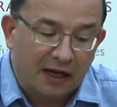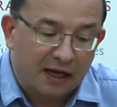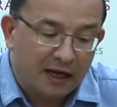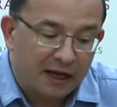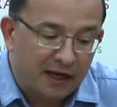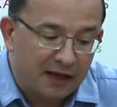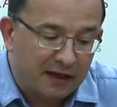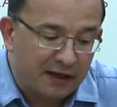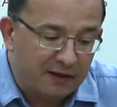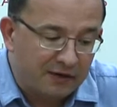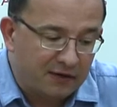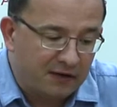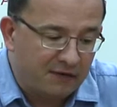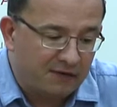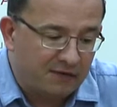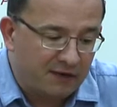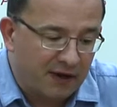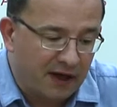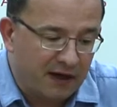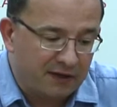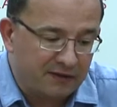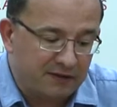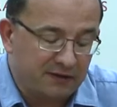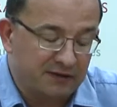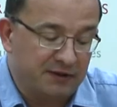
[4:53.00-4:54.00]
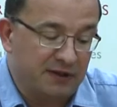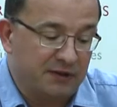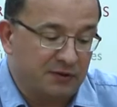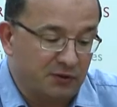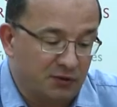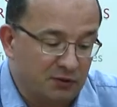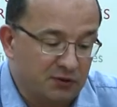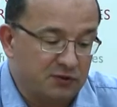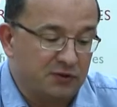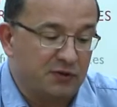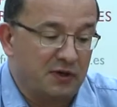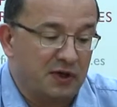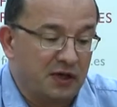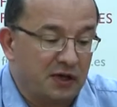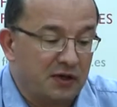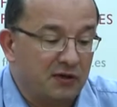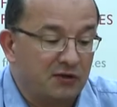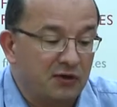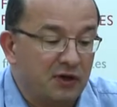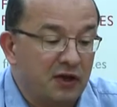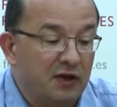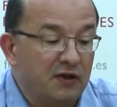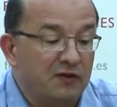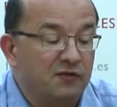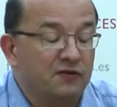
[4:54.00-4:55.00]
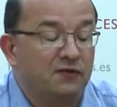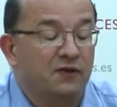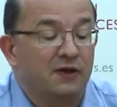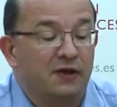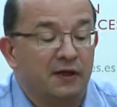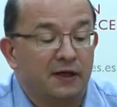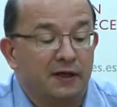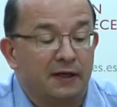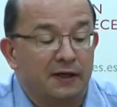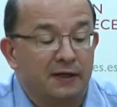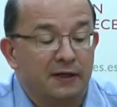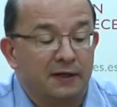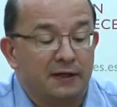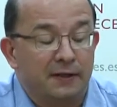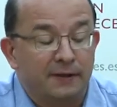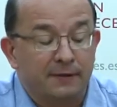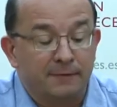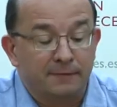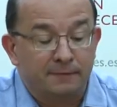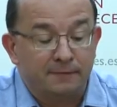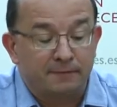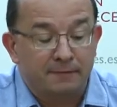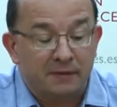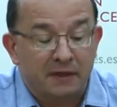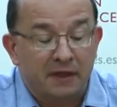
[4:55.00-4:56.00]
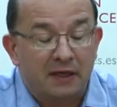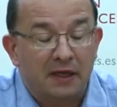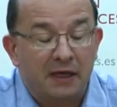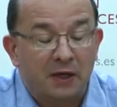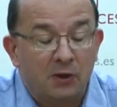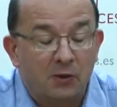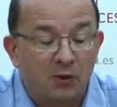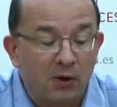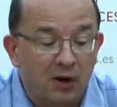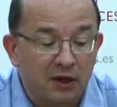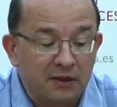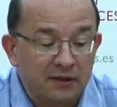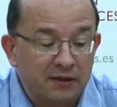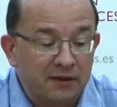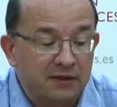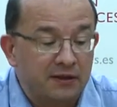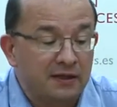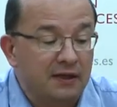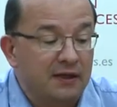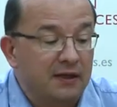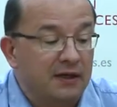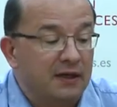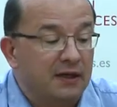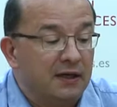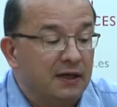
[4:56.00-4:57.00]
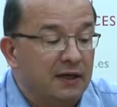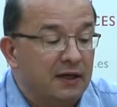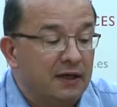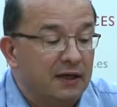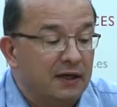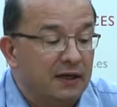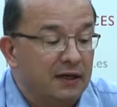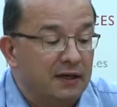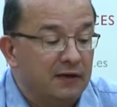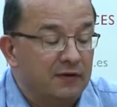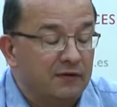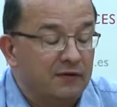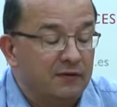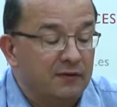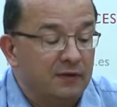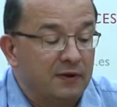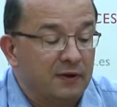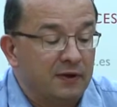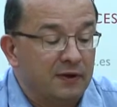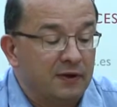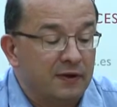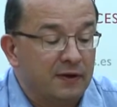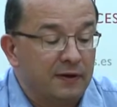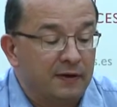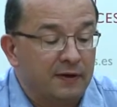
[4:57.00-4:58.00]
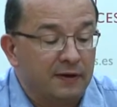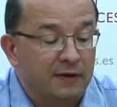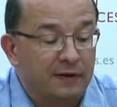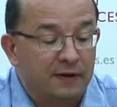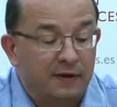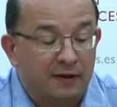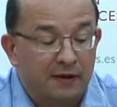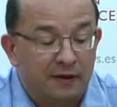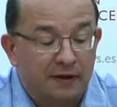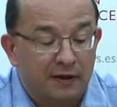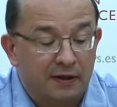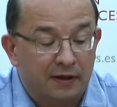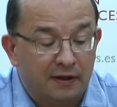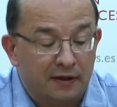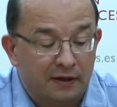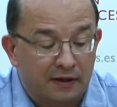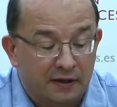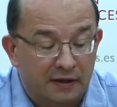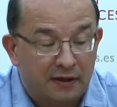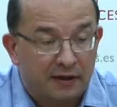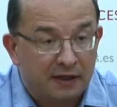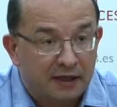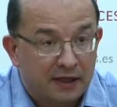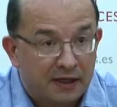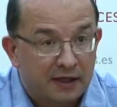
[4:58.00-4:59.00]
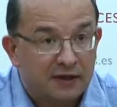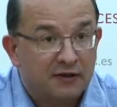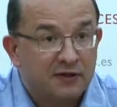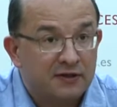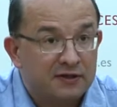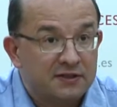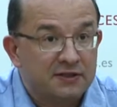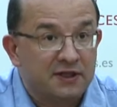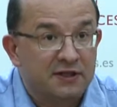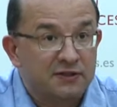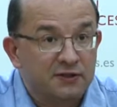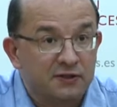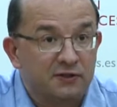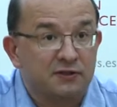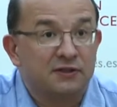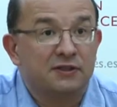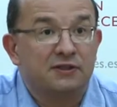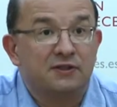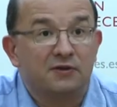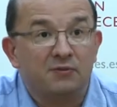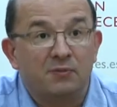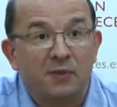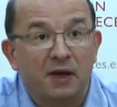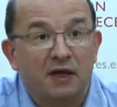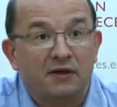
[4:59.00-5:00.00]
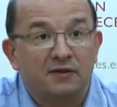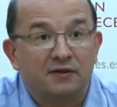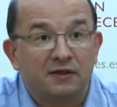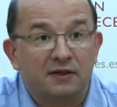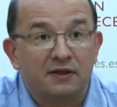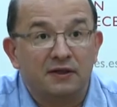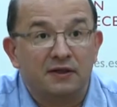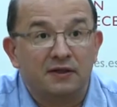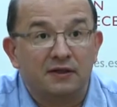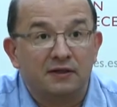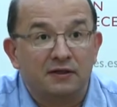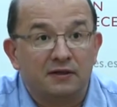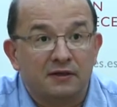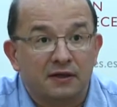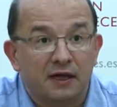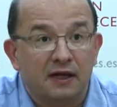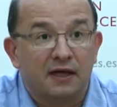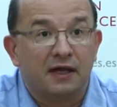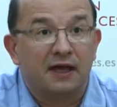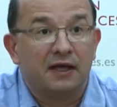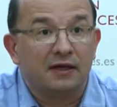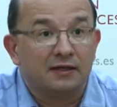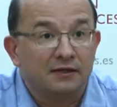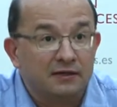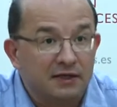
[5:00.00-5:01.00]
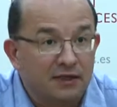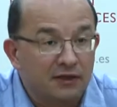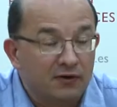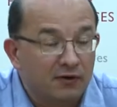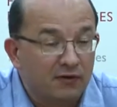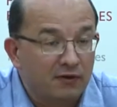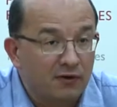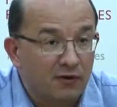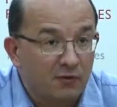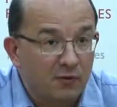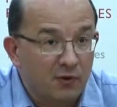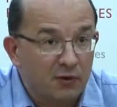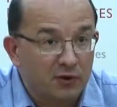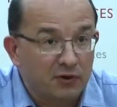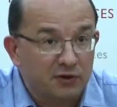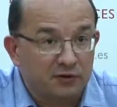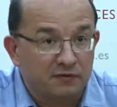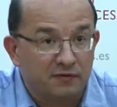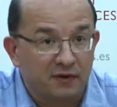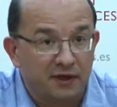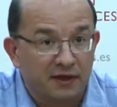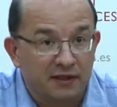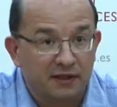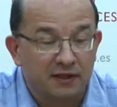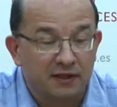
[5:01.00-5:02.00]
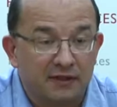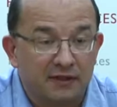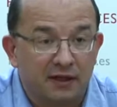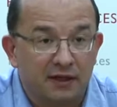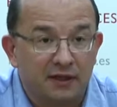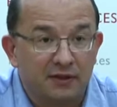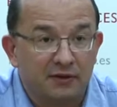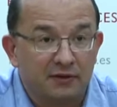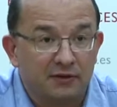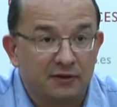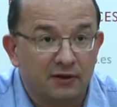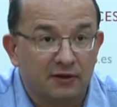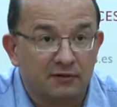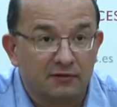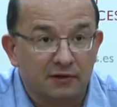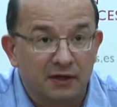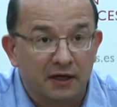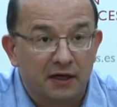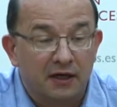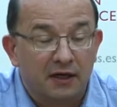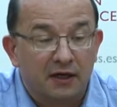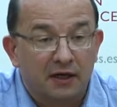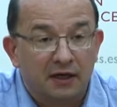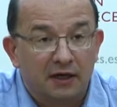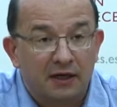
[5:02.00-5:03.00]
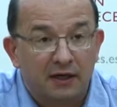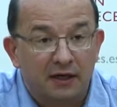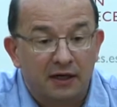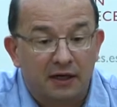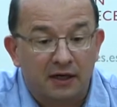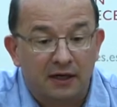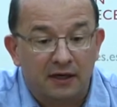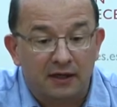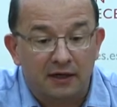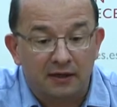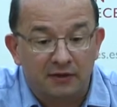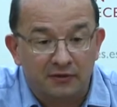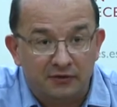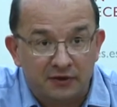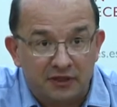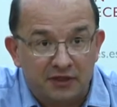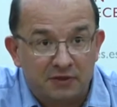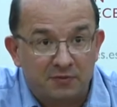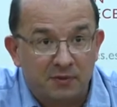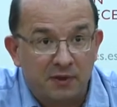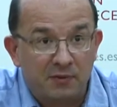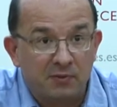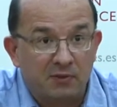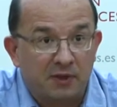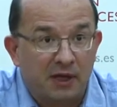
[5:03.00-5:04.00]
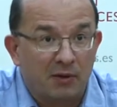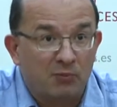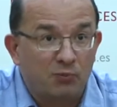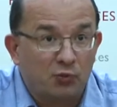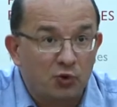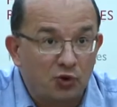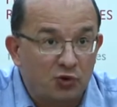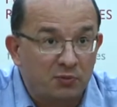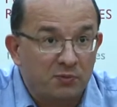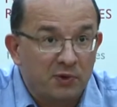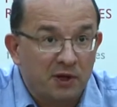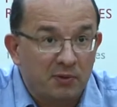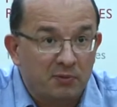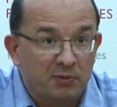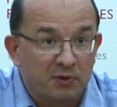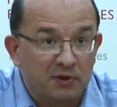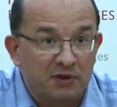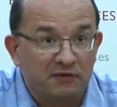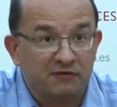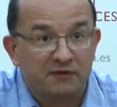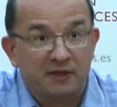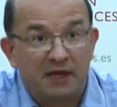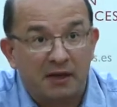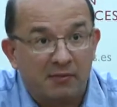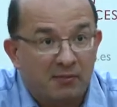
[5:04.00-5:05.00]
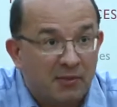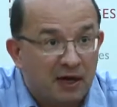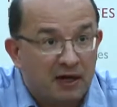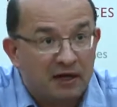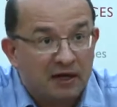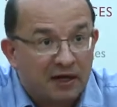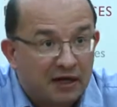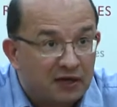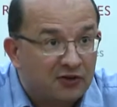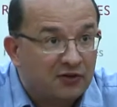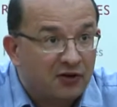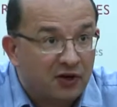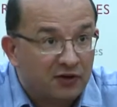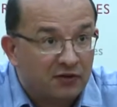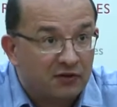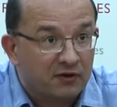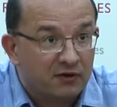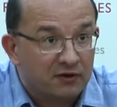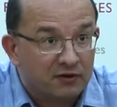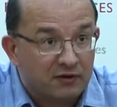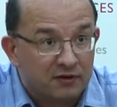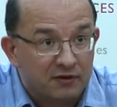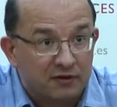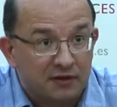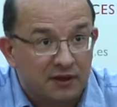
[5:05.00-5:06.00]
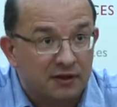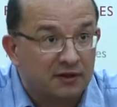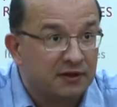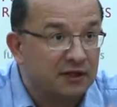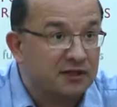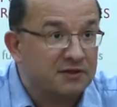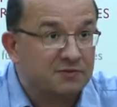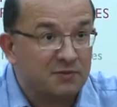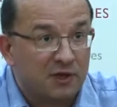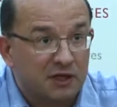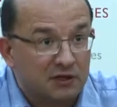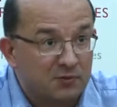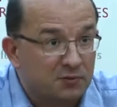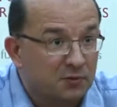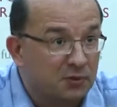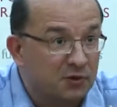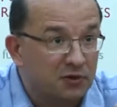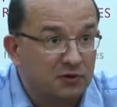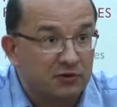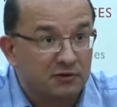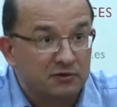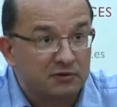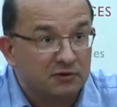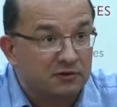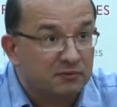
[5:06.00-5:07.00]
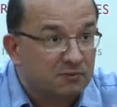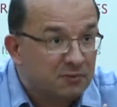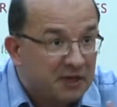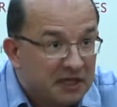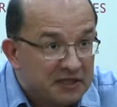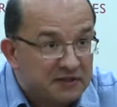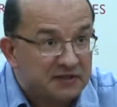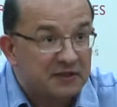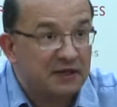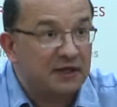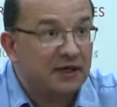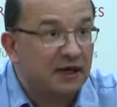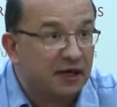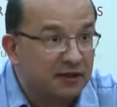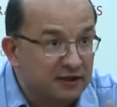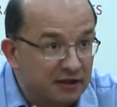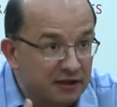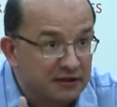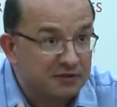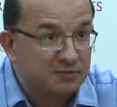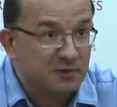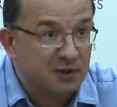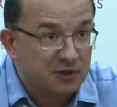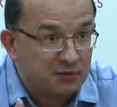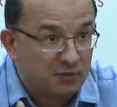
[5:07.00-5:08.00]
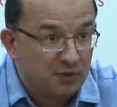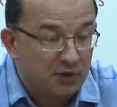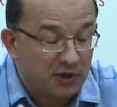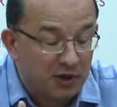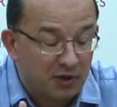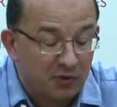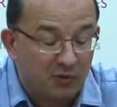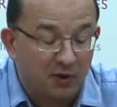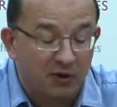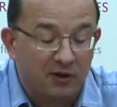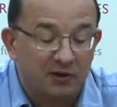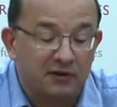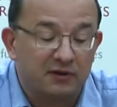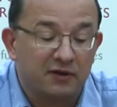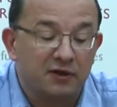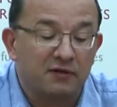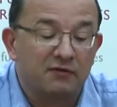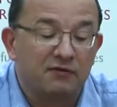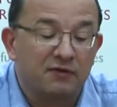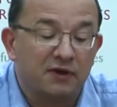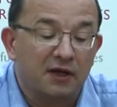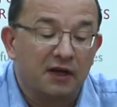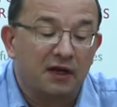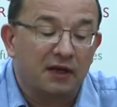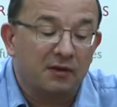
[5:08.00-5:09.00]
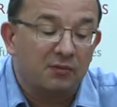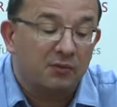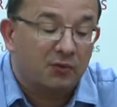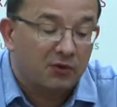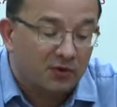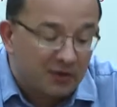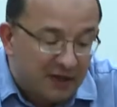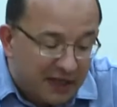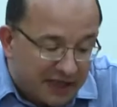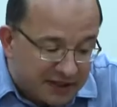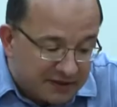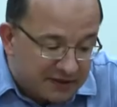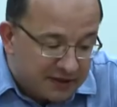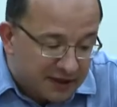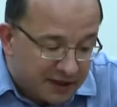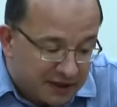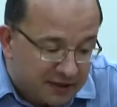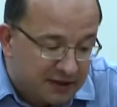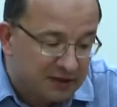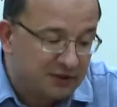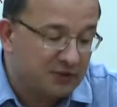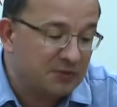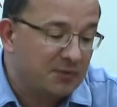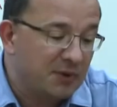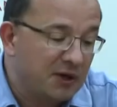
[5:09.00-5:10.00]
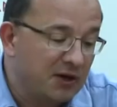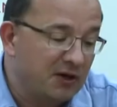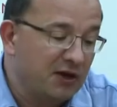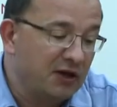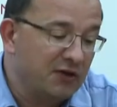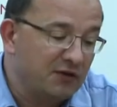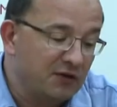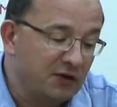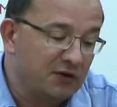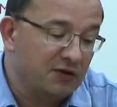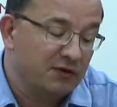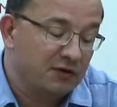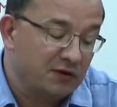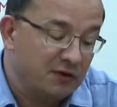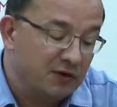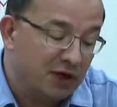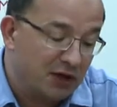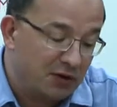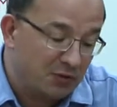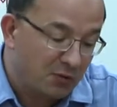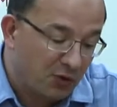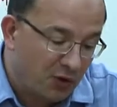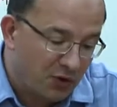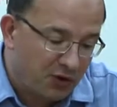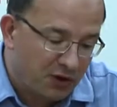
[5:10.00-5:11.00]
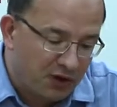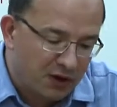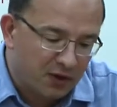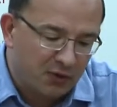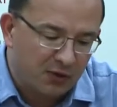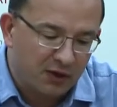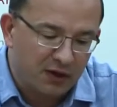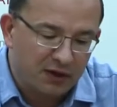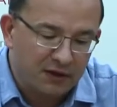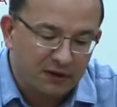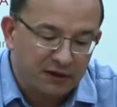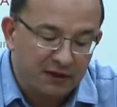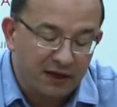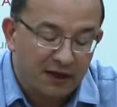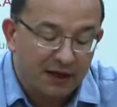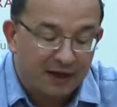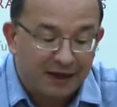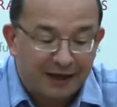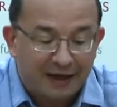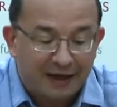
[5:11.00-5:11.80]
Another factor that also increased inequality is the increase in associative mating. Again, think of a world where are, rich people and poor people. If they marry each other, then there's much more mixing and there's much more inequality. If they are less likely to marry each other, you get more inequality.